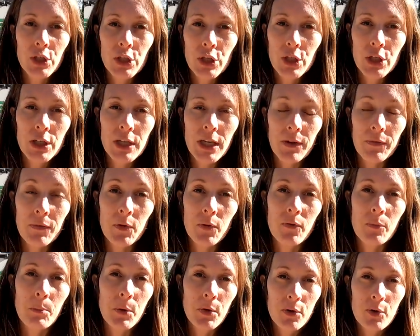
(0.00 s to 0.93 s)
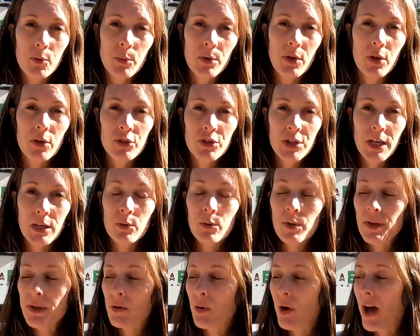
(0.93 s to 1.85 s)
to cook, if you're familiar with our
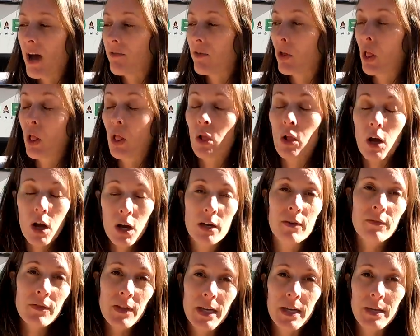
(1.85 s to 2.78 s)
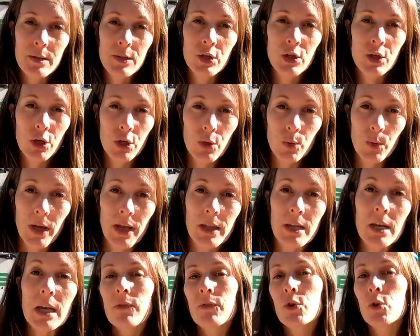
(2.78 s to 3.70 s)
channel, so I have a lot of things to cook
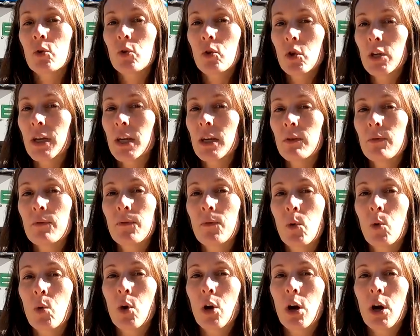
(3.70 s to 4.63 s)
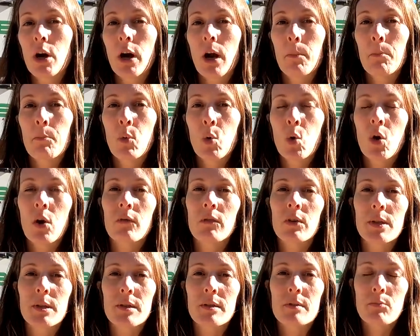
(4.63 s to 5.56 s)
with. If you're looking for more
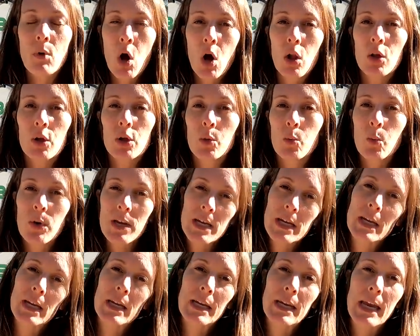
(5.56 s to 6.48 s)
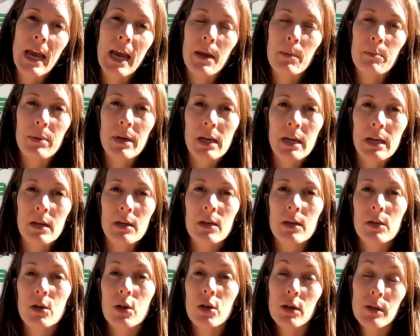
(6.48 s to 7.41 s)
of a smaller weekend
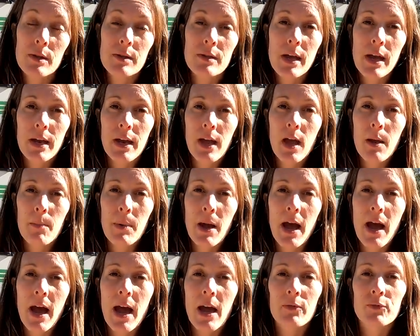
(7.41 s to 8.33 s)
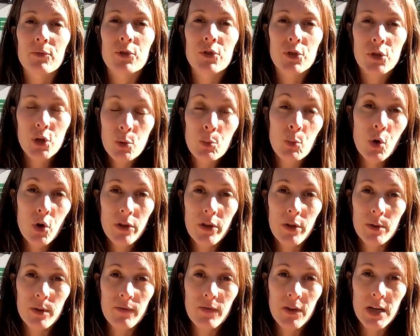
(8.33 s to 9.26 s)
camping cook setup, I have two more of
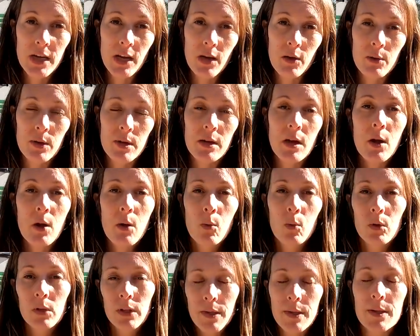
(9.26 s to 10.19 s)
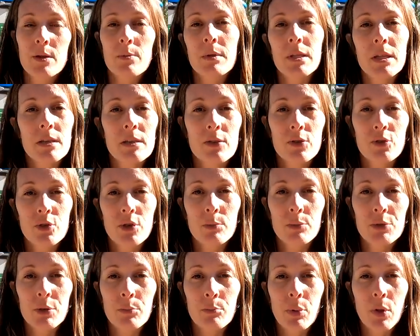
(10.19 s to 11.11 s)
those videos. We'll list them in the
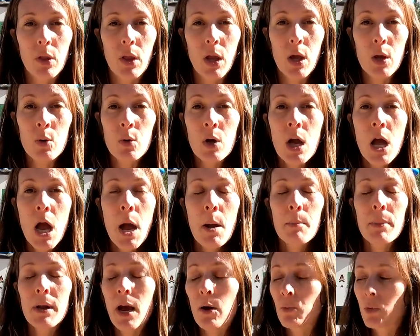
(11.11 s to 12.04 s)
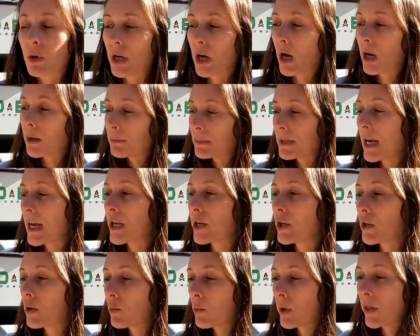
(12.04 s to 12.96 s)
description below, but I want to update
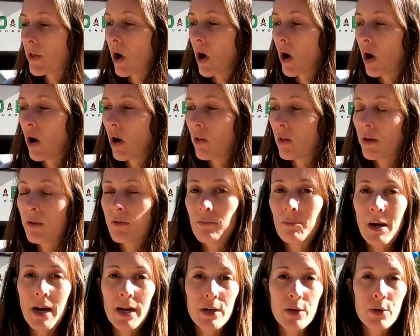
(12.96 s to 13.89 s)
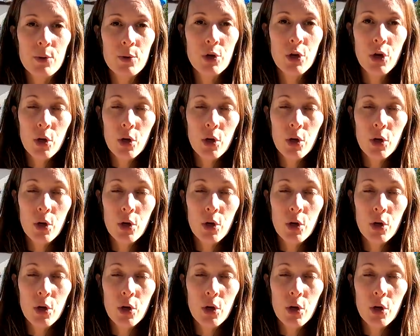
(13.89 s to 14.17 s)
you with all of my new